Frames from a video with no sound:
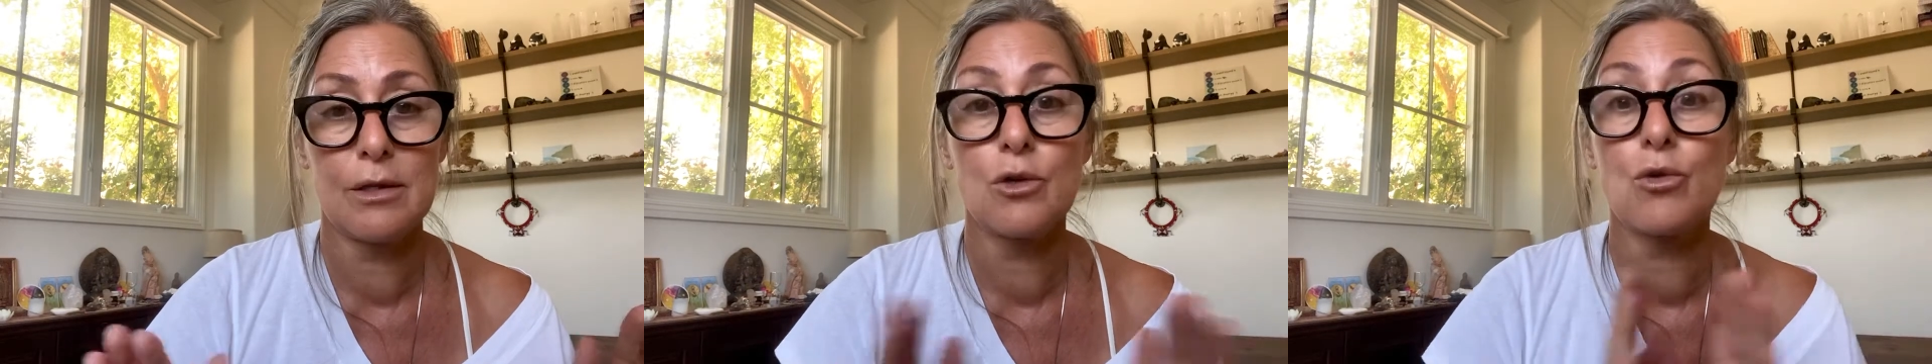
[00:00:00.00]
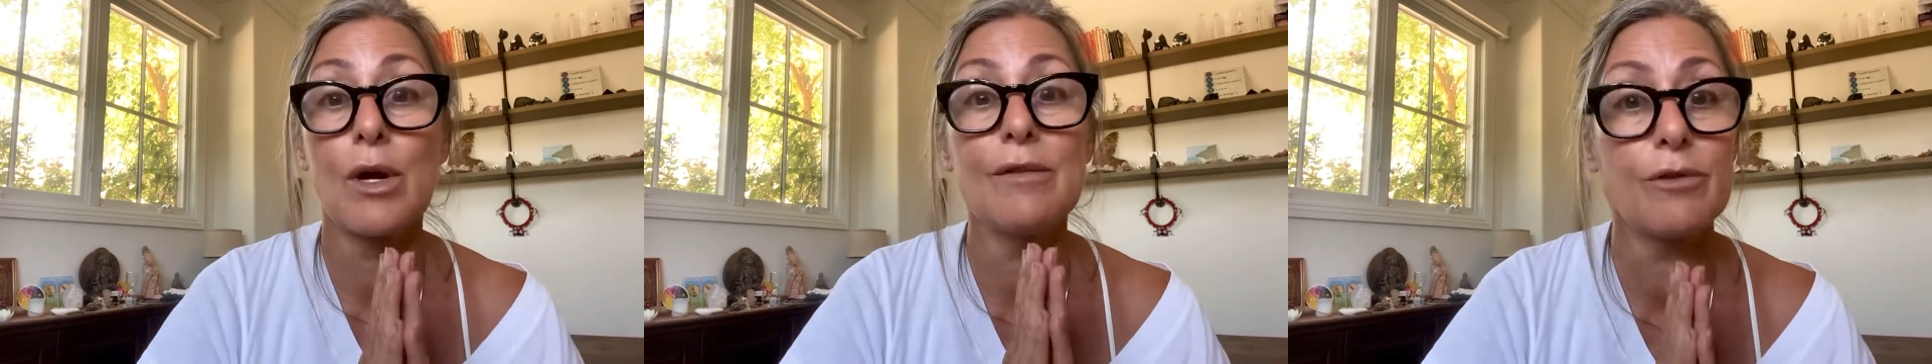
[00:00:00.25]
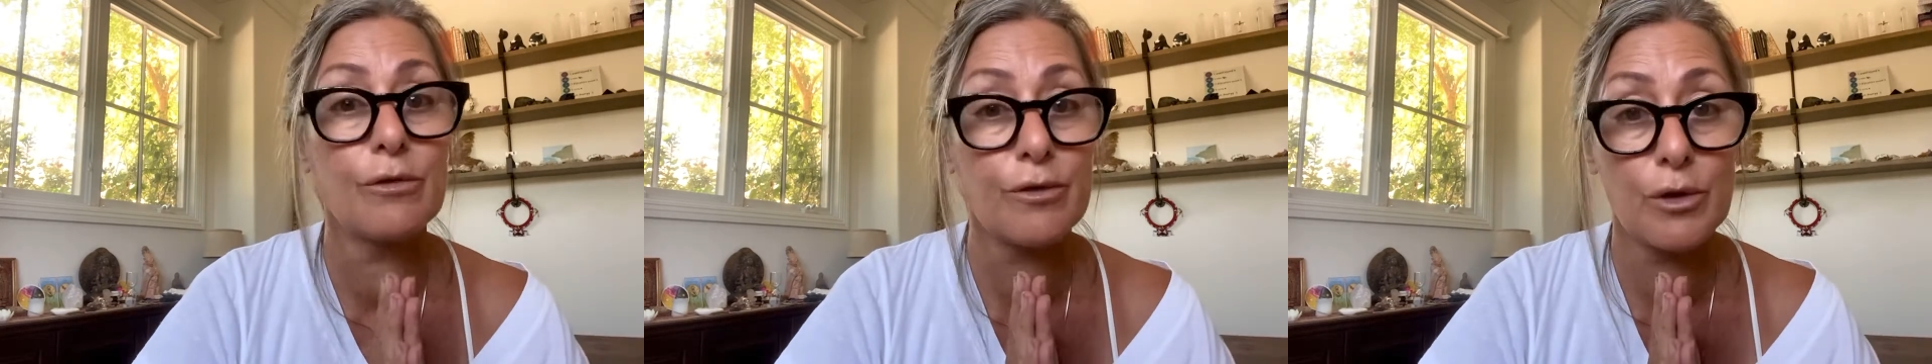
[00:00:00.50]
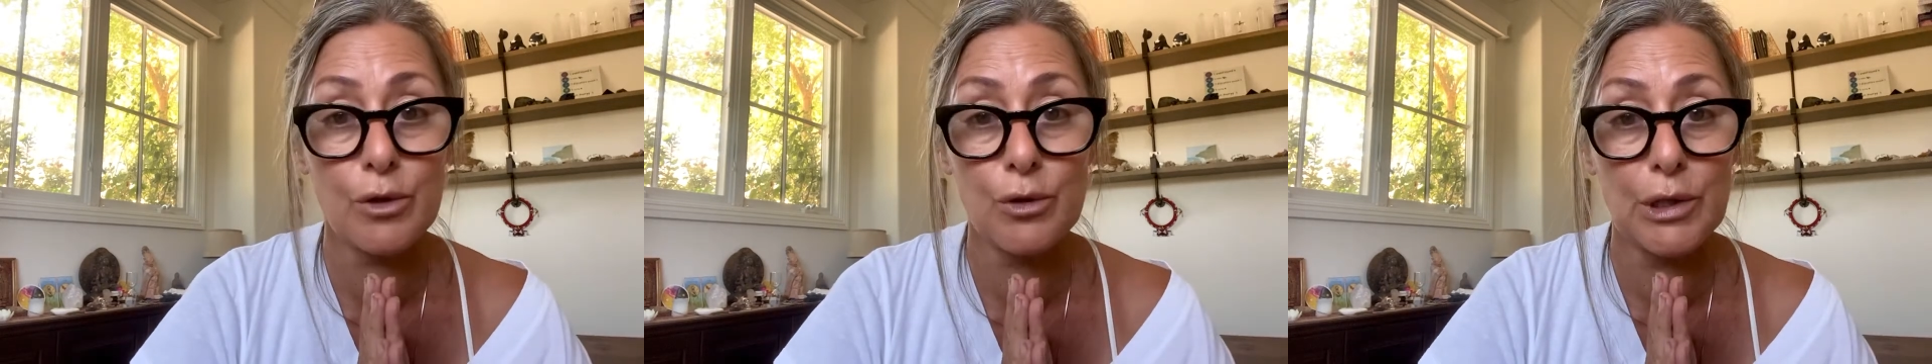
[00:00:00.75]
Grateful for
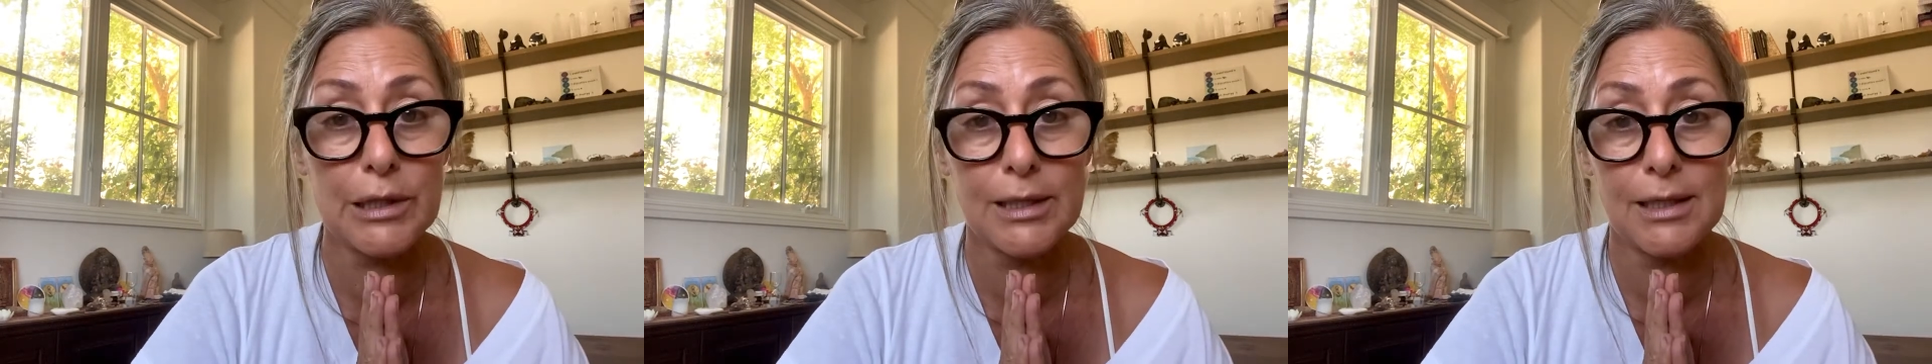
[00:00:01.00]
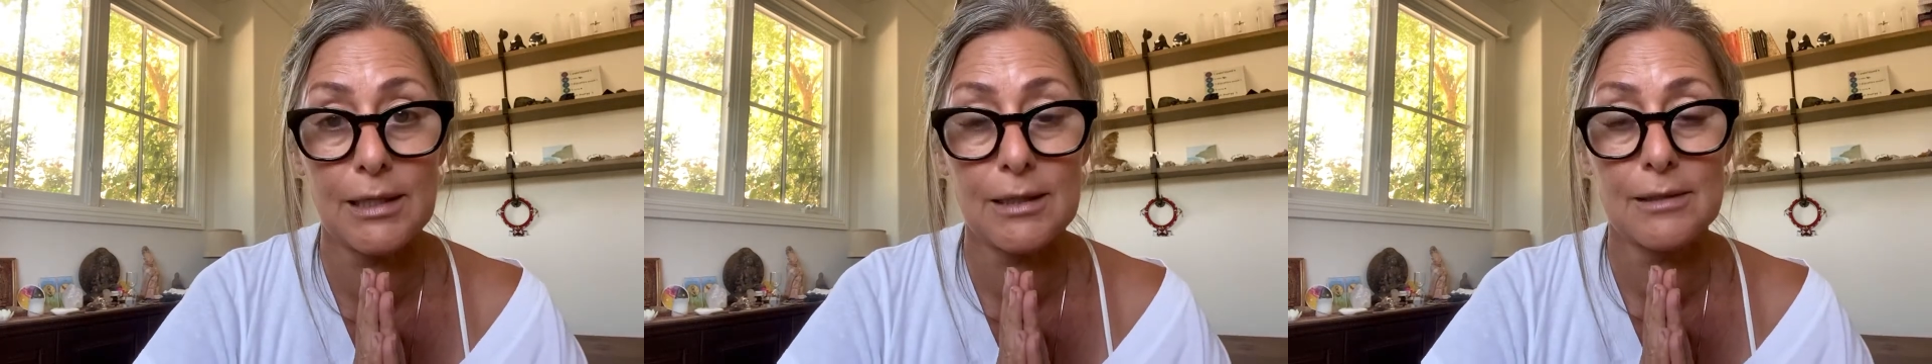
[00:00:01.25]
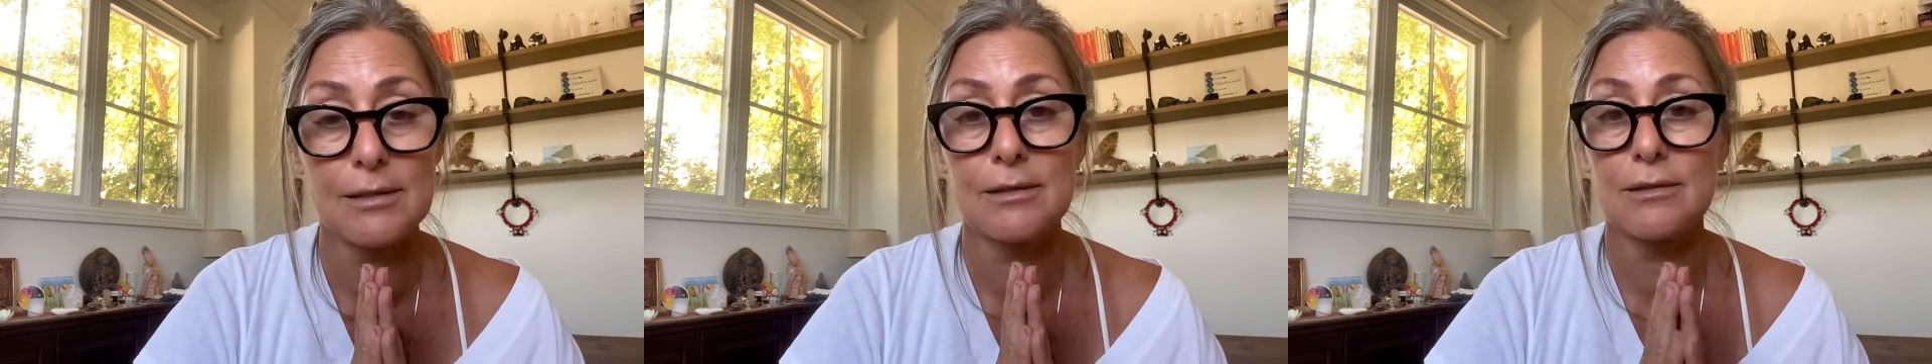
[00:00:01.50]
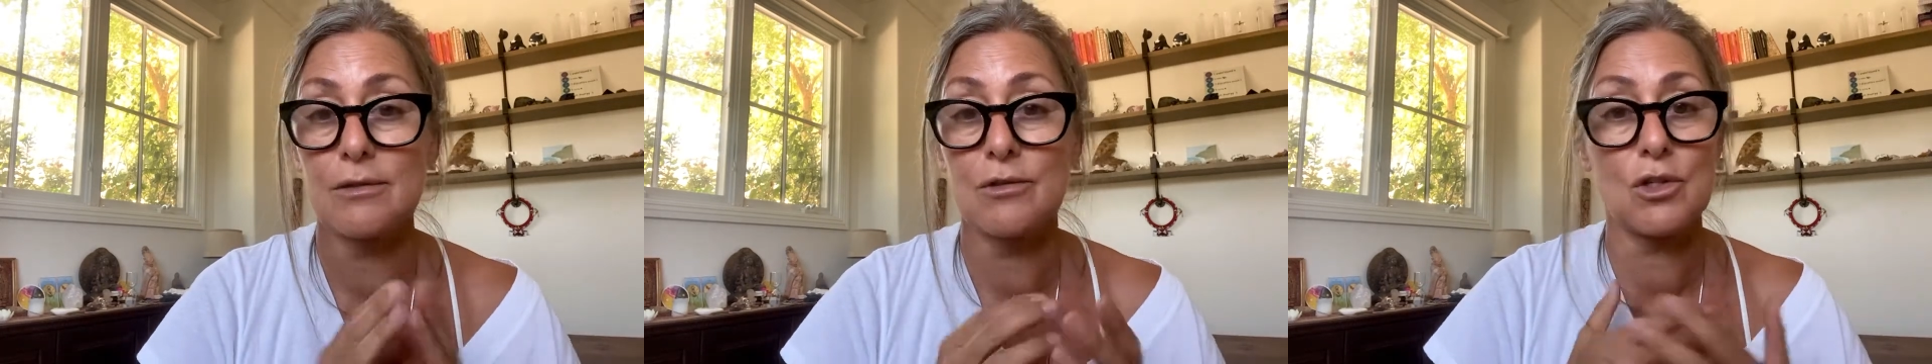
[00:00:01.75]
Kundalini.
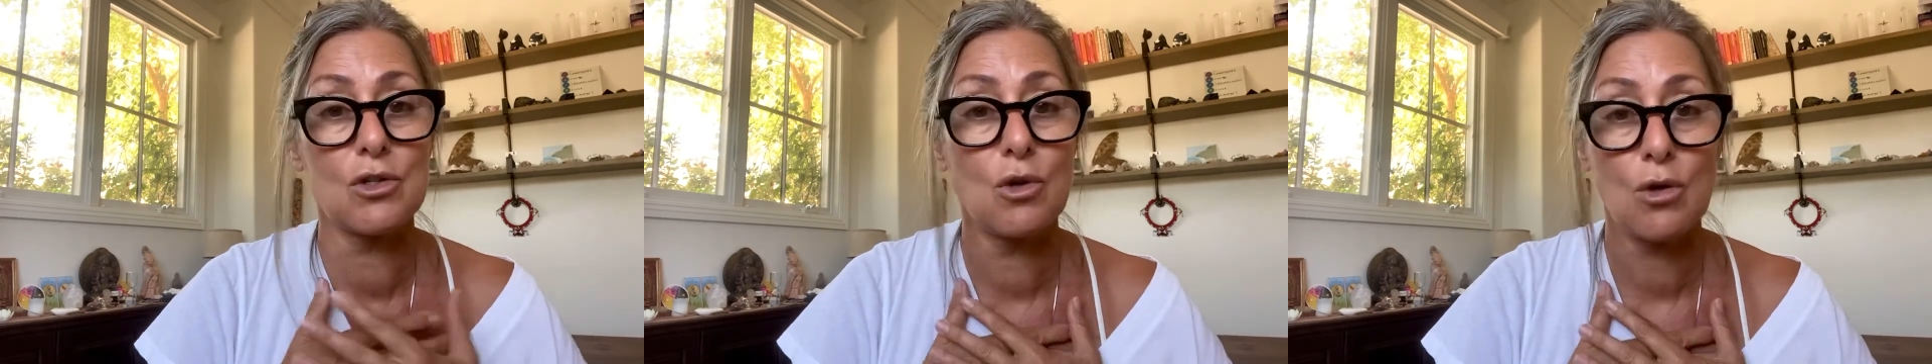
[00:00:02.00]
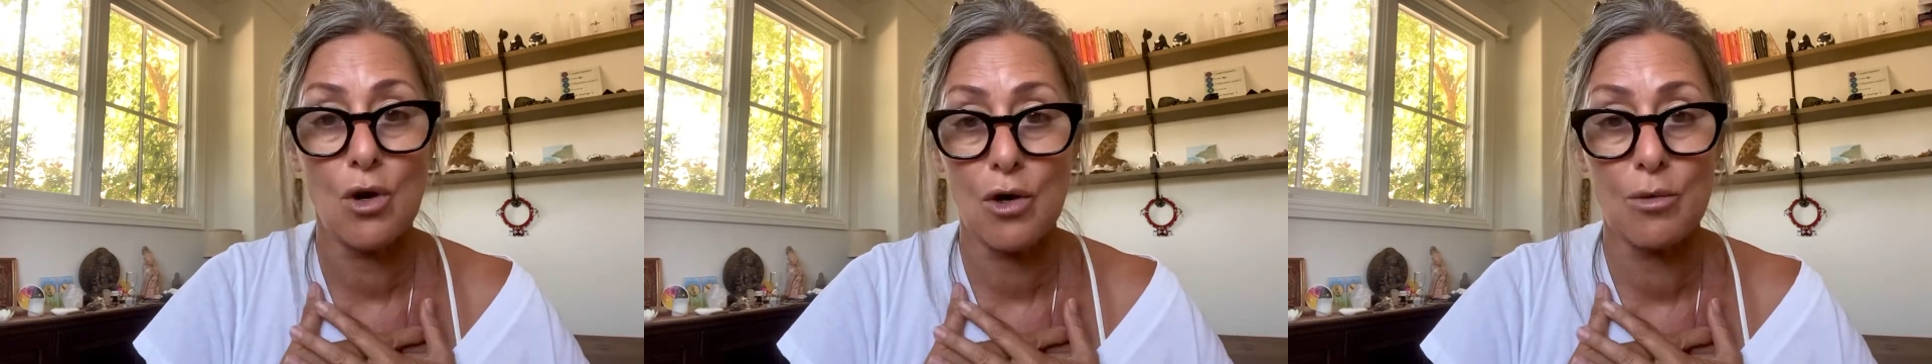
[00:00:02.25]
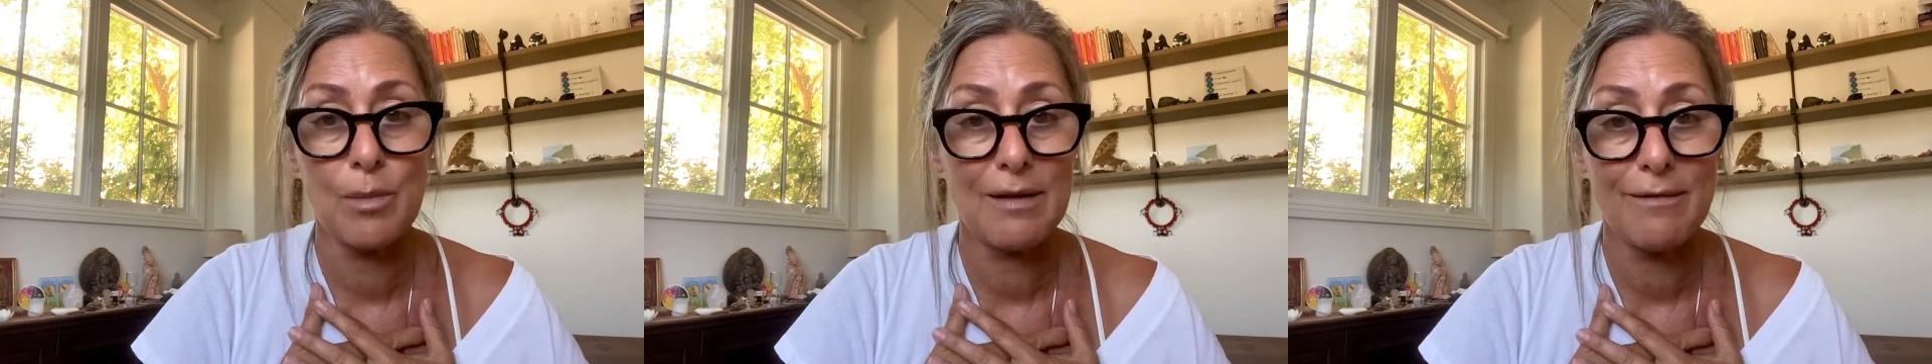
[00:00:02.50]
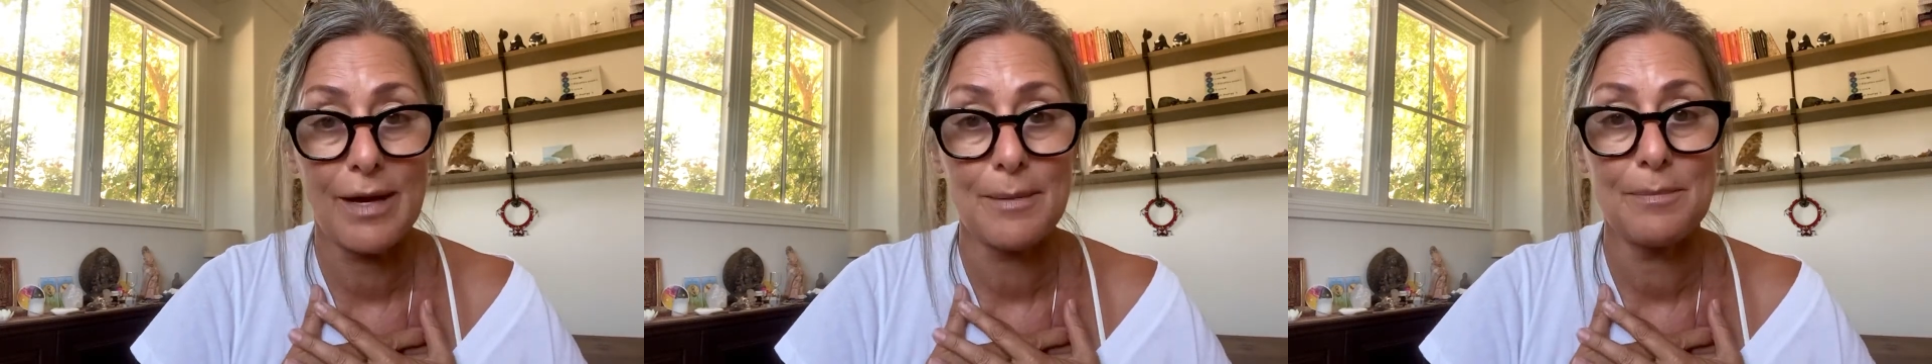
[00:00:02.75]
Just no longer my
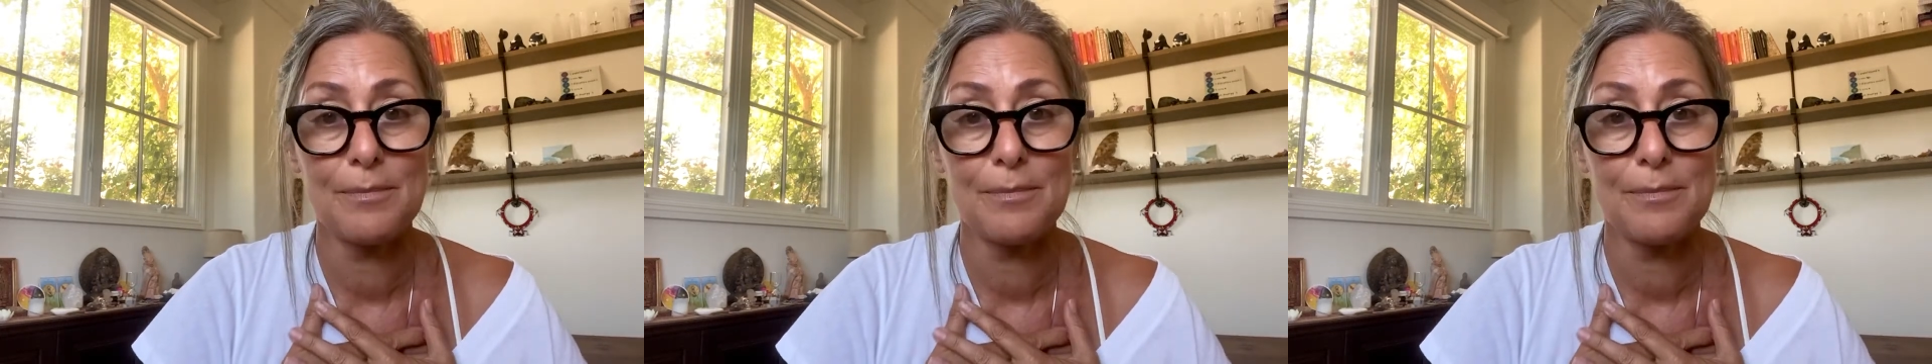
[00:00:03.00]
vibe.